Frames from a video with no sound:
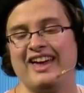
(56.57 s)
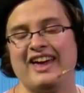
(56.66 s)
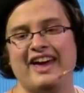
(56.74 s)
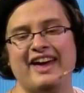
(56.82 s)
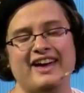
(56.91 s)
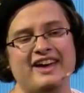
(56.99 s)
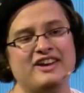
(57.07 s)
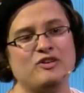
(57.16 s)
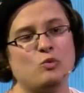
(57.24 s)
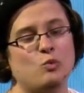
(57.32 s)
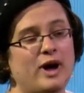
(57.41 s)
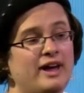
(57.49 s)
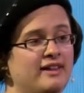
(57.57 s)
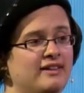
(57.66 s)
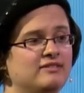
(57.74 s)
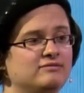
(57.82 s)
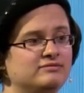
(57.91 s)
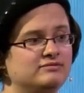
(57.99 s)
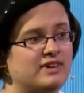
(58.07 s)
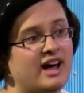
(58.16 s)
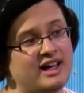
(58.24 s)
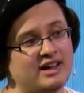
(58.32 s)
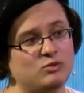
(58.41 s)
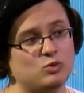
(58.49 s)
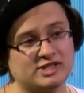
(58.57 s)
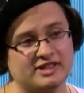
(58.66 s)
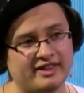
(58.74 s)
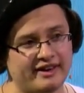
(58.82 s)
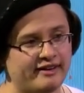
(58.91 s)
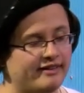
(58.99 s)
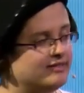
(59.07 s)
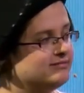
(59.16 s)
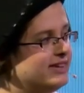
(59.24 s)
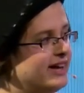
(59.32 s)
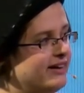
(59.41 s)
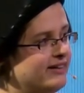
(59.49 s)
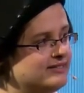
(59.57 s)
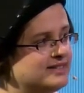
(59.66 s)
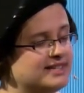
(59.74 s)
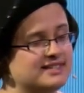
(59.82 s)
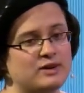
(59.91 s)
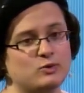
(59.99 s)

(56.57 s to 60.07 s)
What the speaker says: And while I wasn't there, and since I